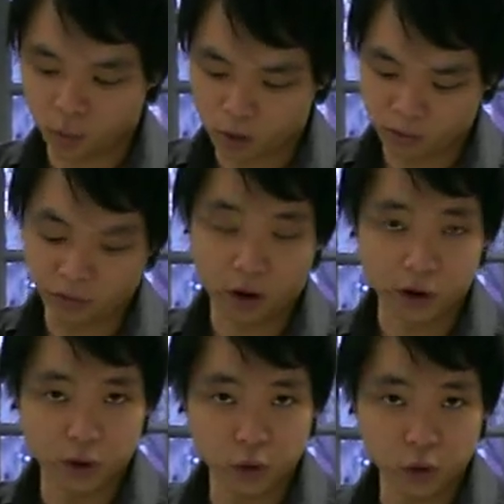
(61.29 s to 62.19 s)
and 1 over
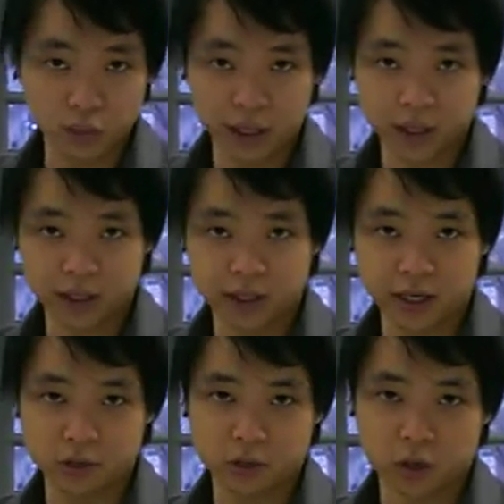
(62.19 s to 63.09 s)
r cubed and
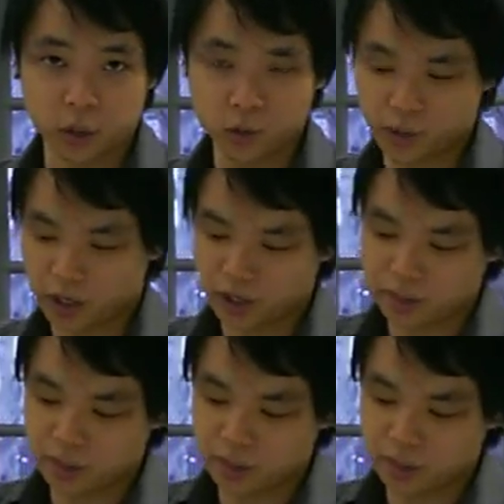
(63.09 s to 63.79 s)
etc. terms become